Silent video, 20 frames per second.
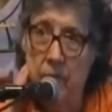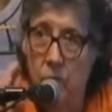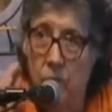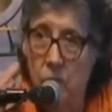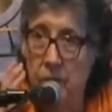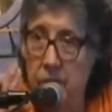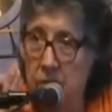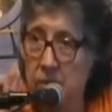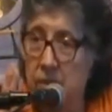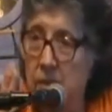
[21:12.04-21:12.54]

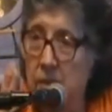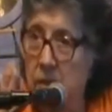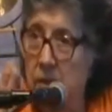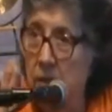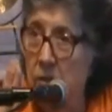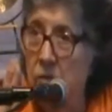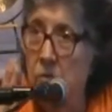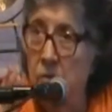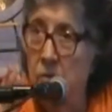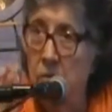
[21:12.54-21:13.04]
we
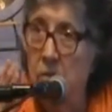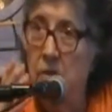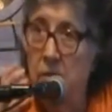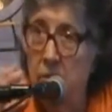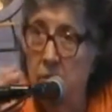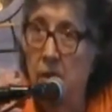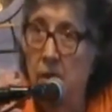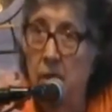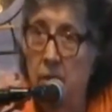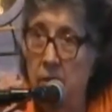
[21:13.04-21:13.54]
see
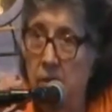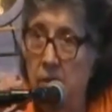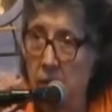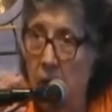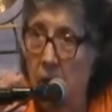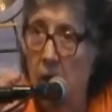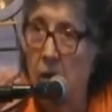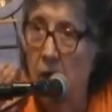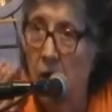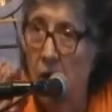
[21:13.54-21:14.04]

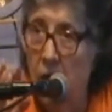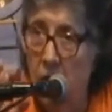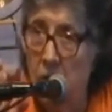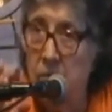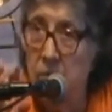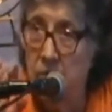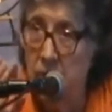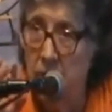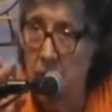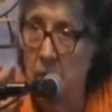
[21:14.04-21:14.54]

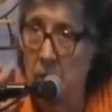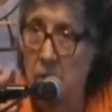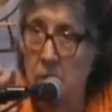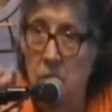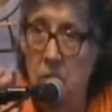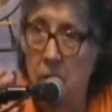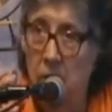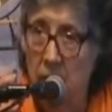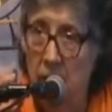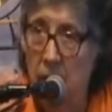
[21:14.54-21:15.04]
also
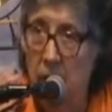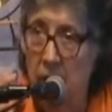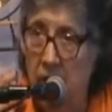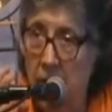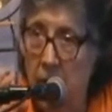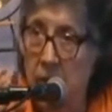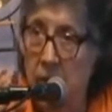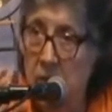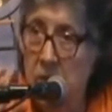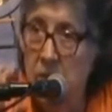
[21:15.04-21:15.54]

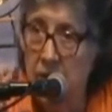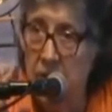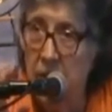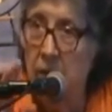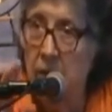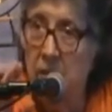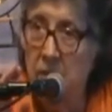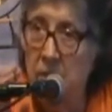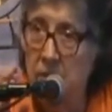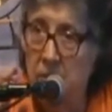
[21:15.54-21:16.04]
and
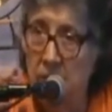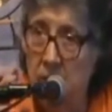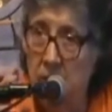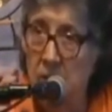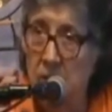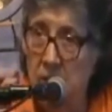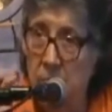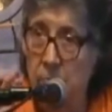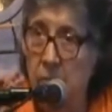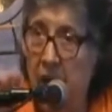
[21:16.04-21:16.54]
sense and
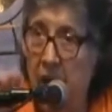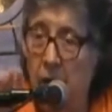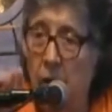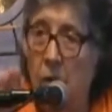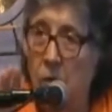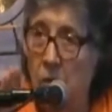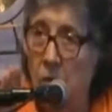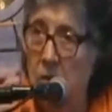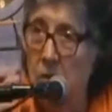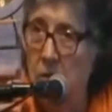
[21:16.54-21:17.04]

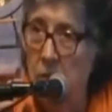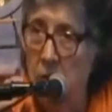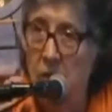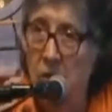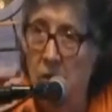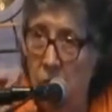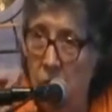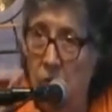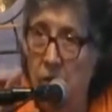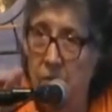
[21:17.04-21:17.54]
smell
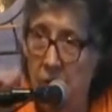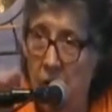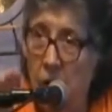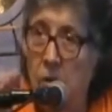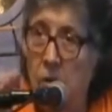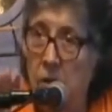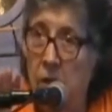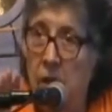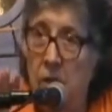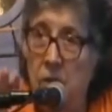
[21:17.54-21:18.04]
with
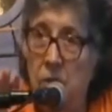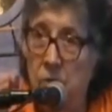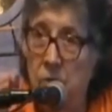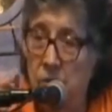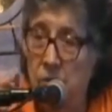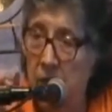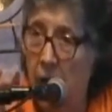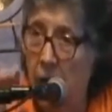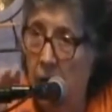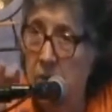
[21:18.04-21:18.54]
our
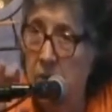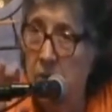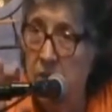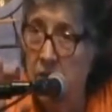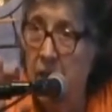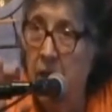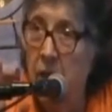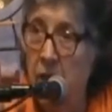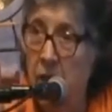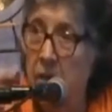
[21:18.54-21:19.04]
nose, our
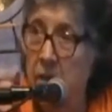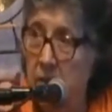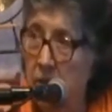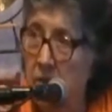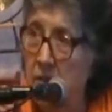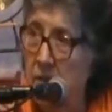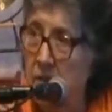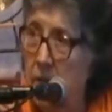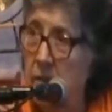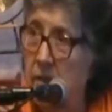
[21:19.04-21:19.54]

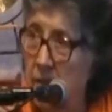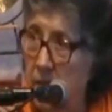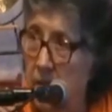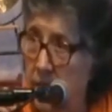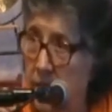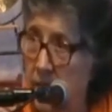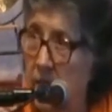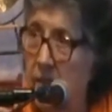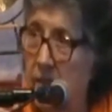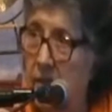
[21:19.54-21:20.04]
skin,
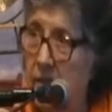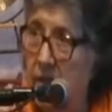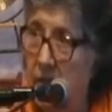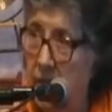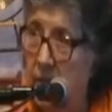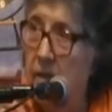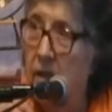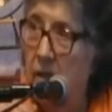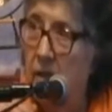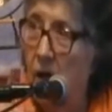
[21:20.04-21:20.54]

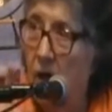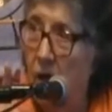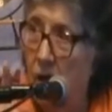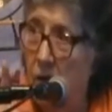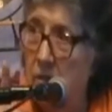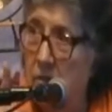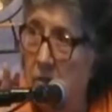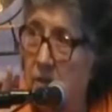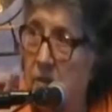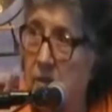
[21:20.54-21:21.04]

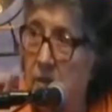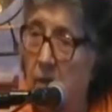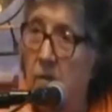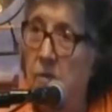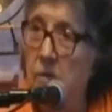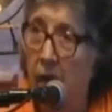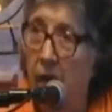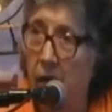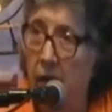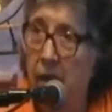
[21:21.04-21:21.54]
also
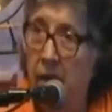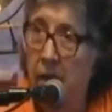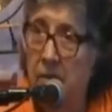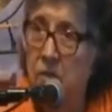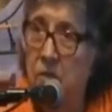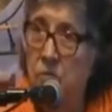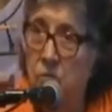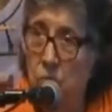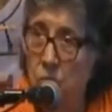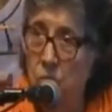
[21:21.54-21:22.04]

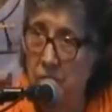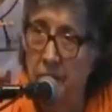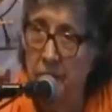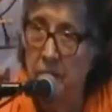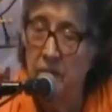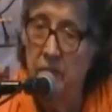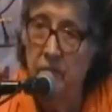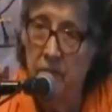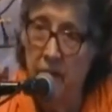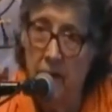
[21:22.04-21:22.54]
as
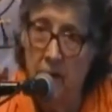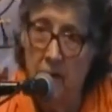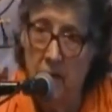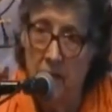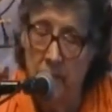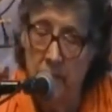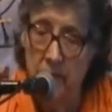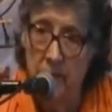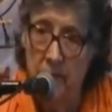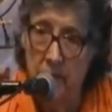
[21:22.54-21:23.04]
we
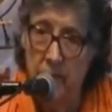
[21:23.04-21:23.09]
develop.